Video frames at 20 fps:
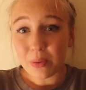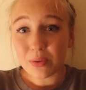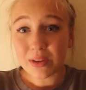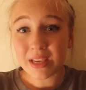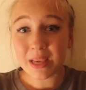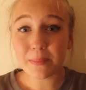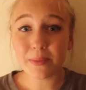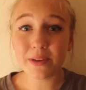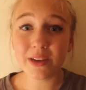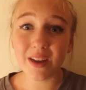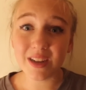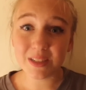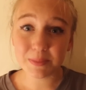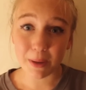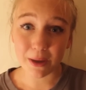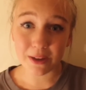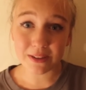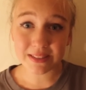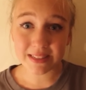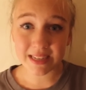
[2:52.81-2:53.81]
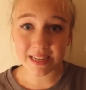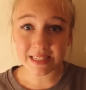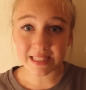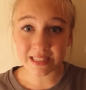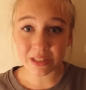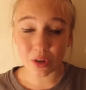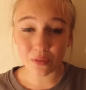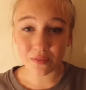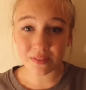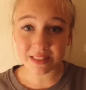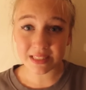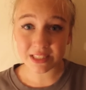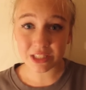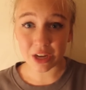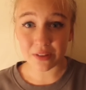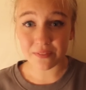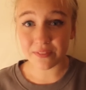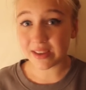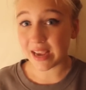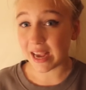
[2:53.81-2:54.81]
We will keep you guys posted, and obviously
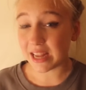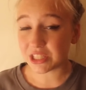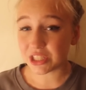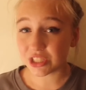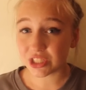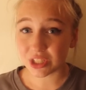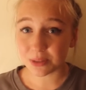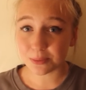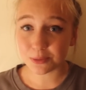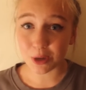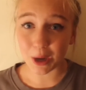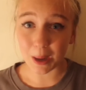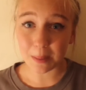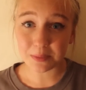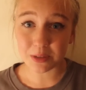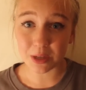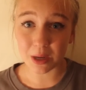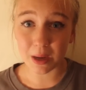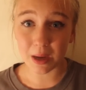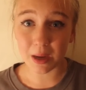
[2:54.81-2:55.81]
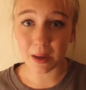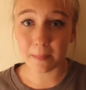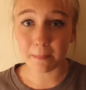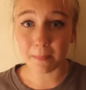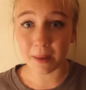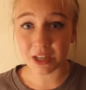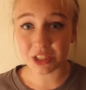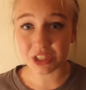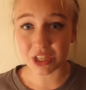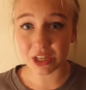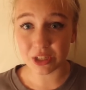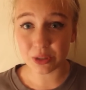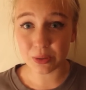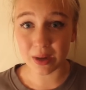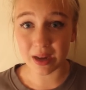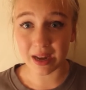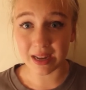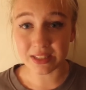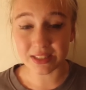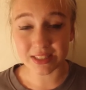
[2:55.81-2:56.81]
don't forget to subscribe to my
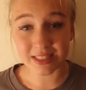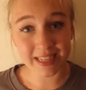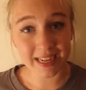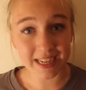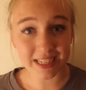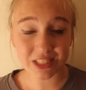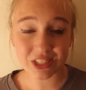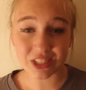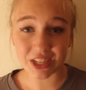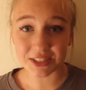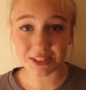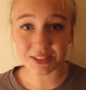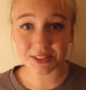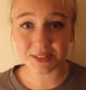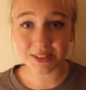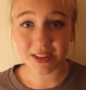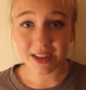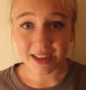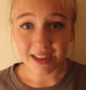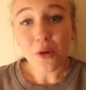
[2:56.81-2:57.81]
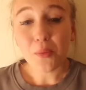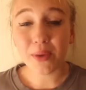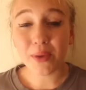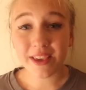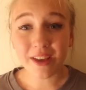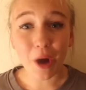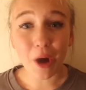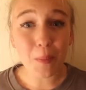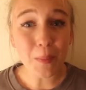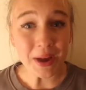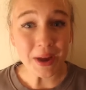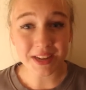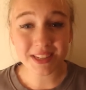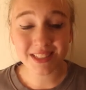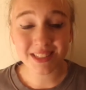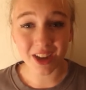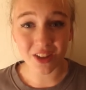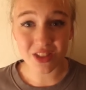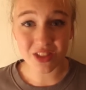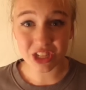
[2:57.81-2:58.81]
channel and to Nick's channel. We can't wait to
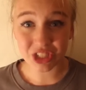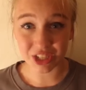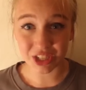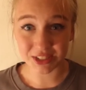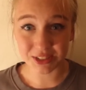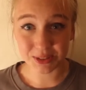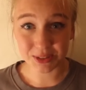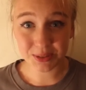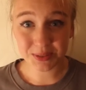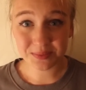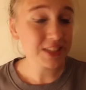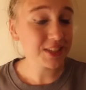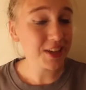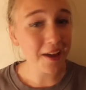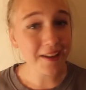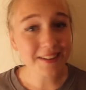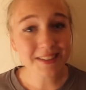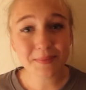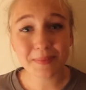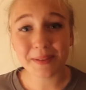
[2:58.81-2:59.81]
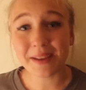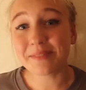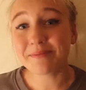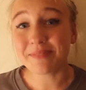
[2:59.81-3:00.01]
start this channel. It's going to be